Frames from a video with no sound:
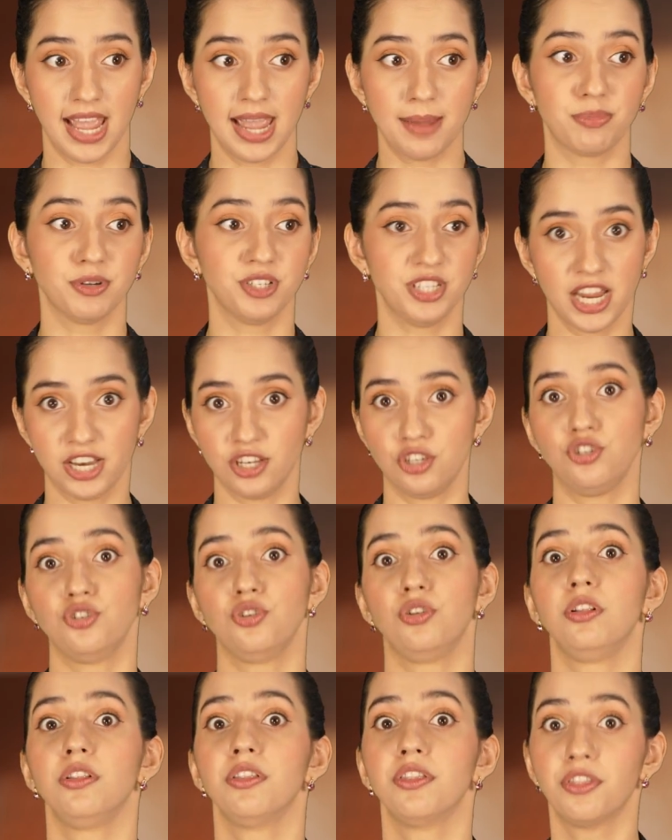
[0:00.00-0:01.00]
a
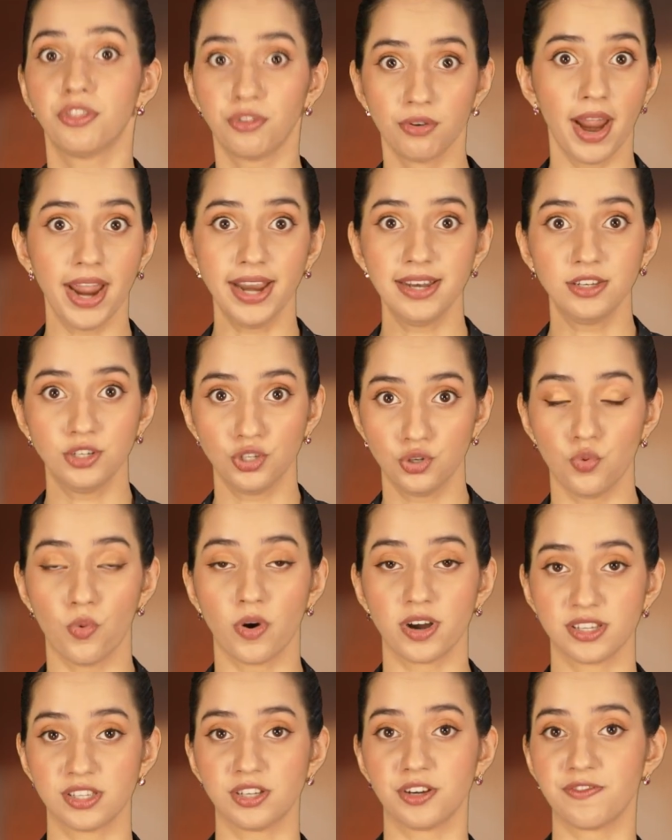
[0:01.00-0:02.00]
potential threat to
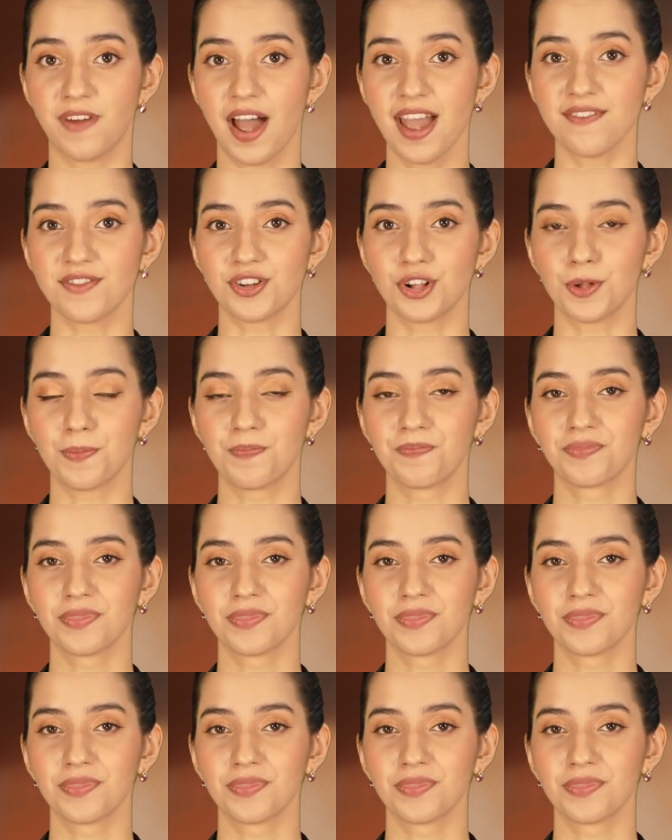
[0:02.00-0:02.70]
our survival.